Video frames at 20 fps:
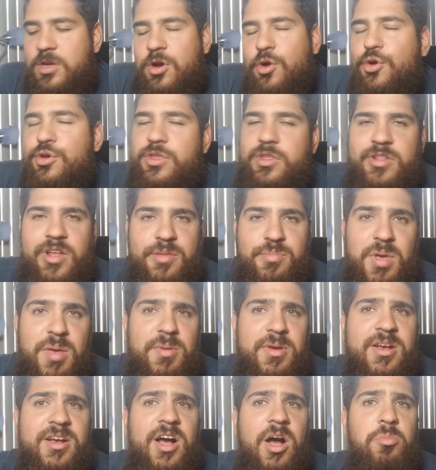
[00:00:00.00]
only
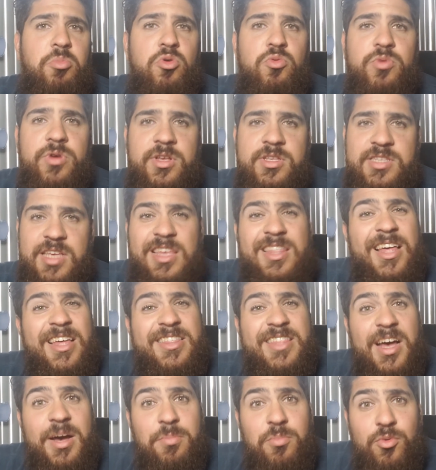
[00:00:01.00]
maybe a couple weeks in
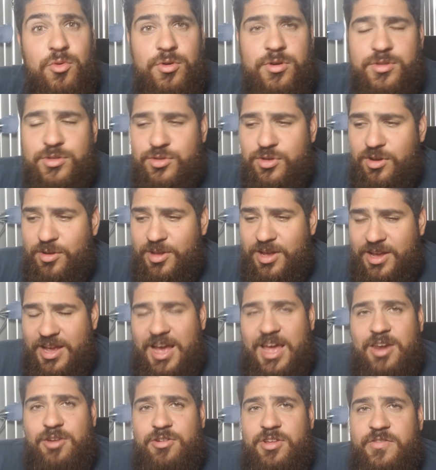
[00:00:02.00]
at that point, so
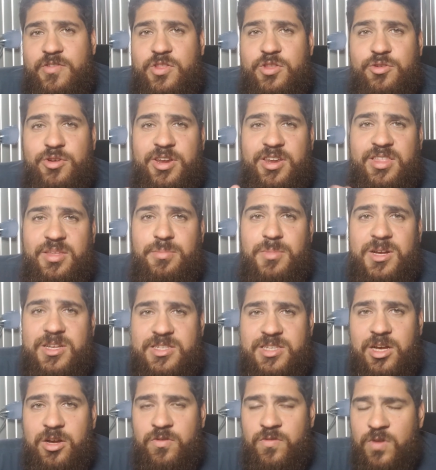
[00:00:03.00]
I don't even know anything
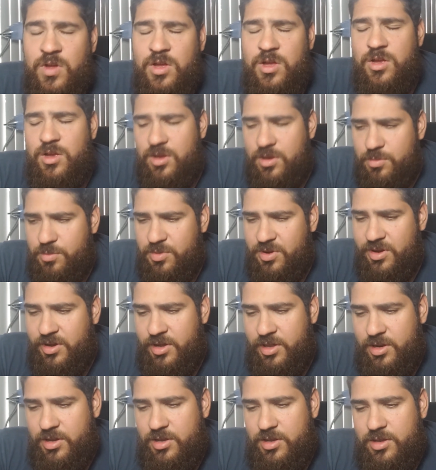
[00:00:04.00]
myself.
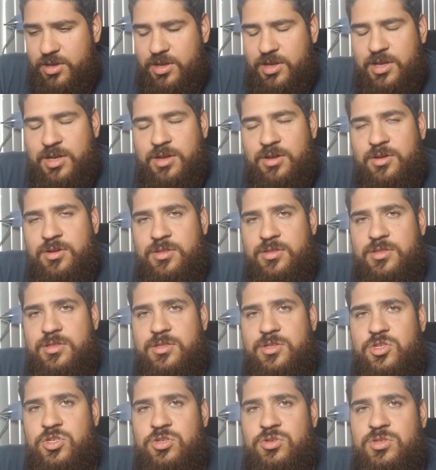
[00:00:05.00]
But
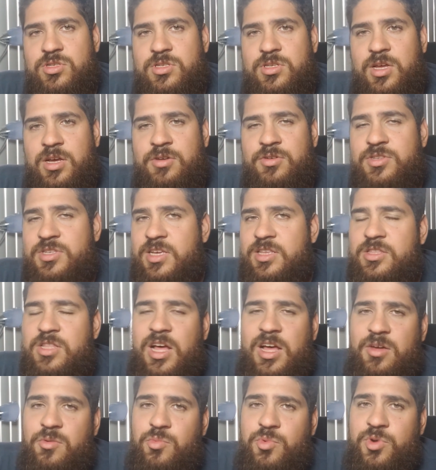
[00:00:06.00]
I was like,
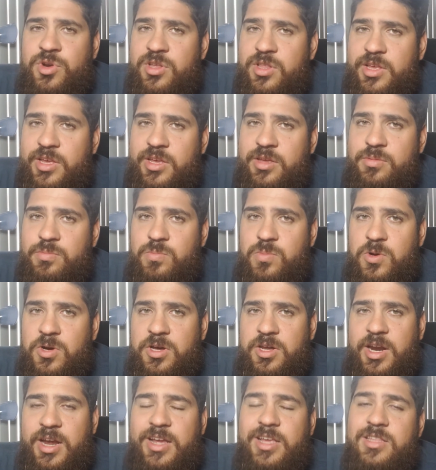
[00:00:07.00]
"Not really,
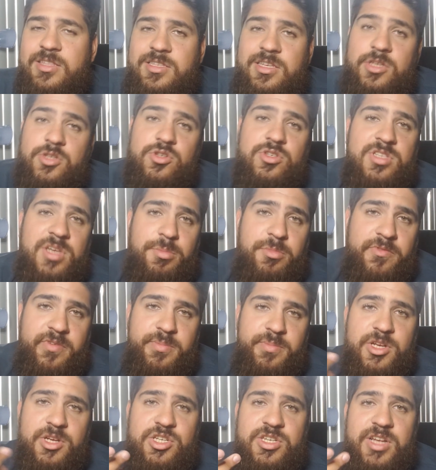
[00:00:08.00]
but I can send you some
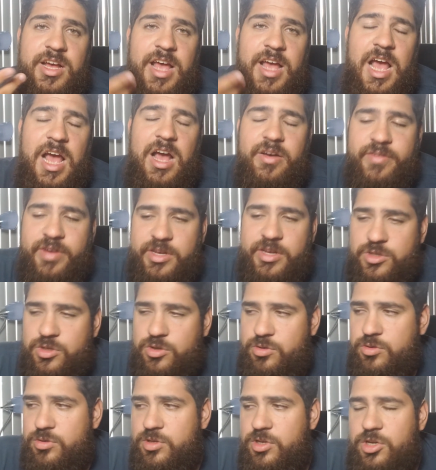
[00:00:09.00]
information I have as
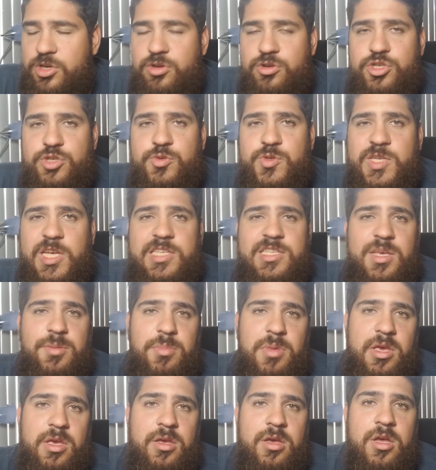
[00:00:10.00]
to," she was
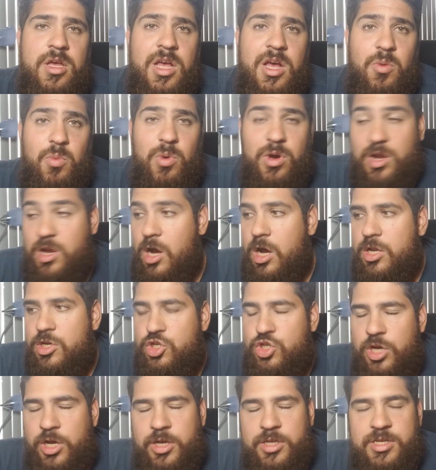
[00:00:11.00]
asking me what
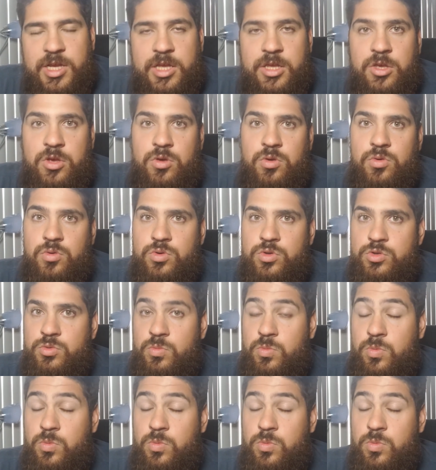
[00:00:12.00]
contracts I use,